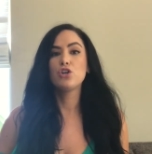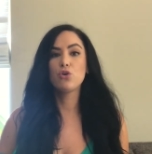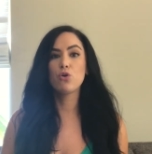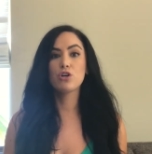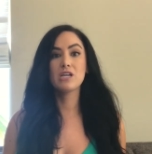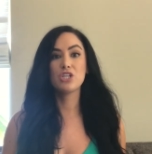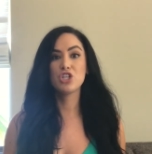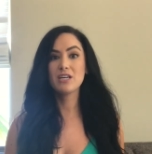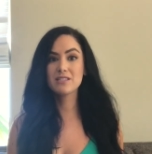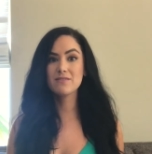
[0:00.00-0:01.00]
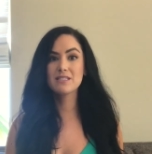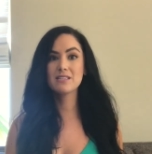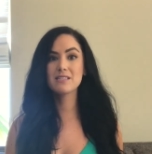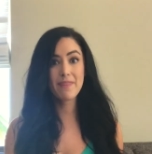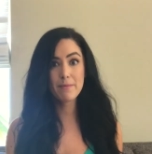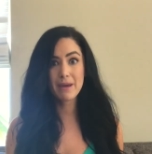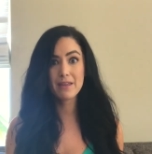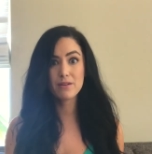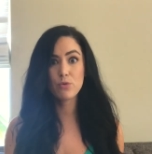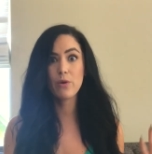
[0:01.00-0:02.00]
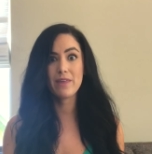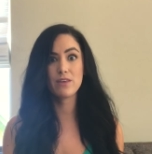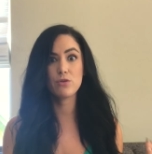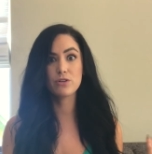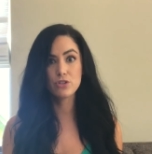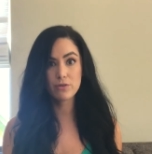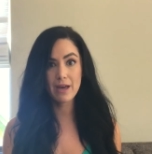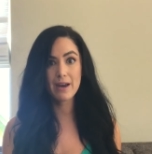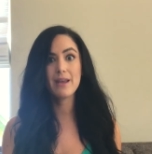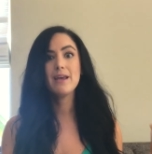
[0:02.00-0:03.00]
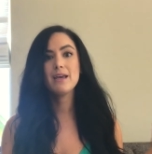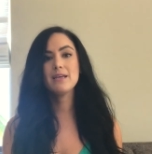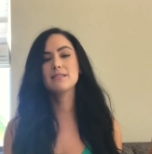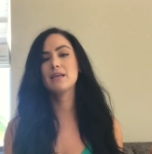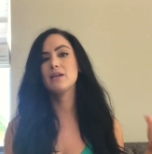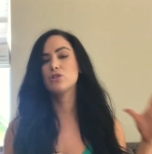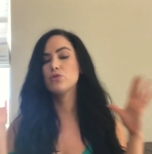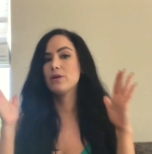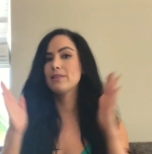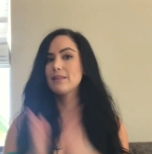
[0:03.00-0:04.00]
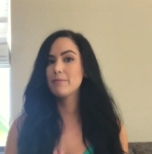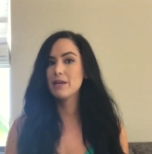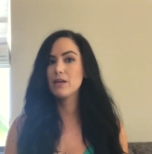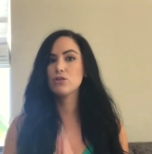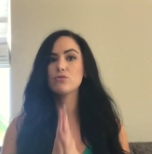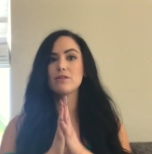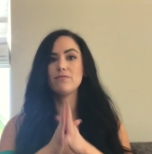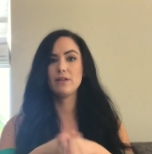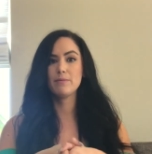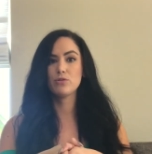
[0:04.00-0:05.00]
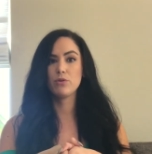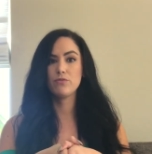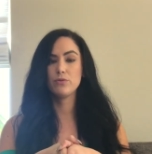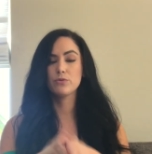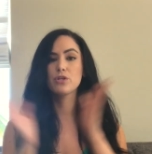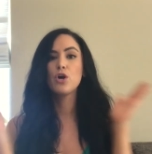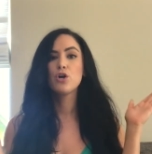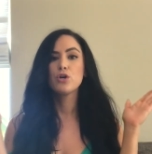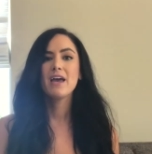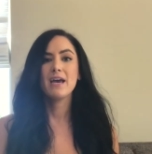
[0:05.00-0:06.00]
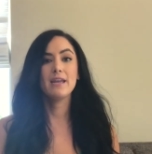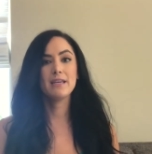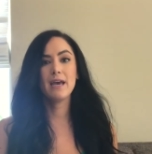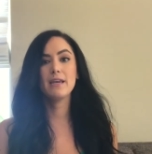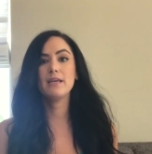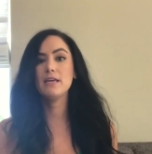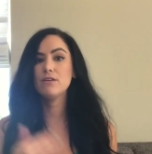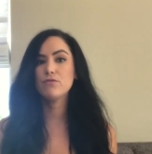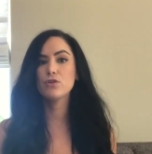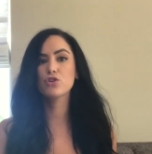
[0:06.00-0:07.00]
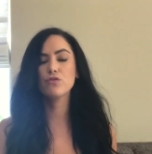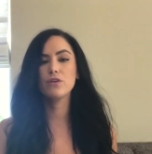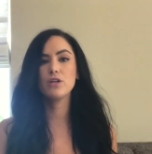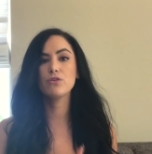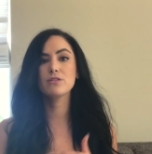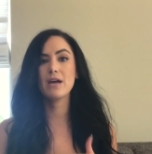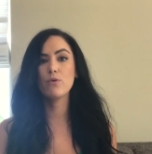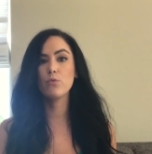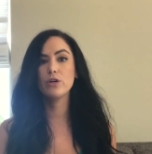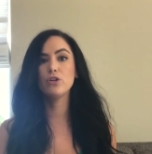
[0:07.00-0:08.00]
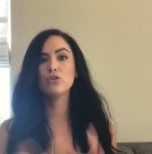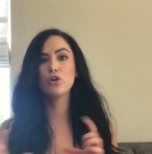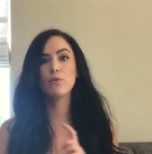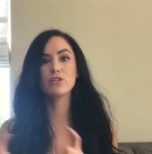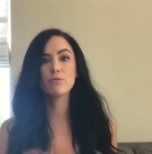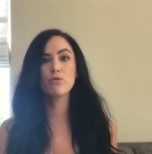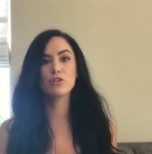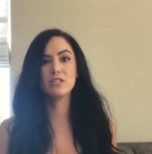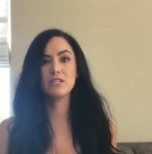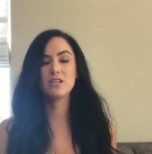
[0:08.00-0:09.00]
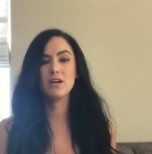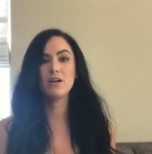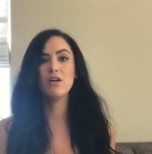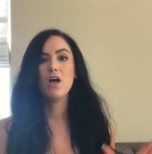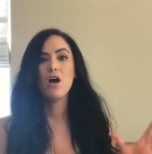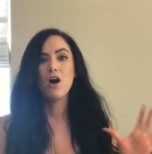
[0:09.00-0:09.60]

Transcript: your digestive system. The main way that you could do that is again to eliminate those inflammatory foods. And again, in future videos, I will go into more detail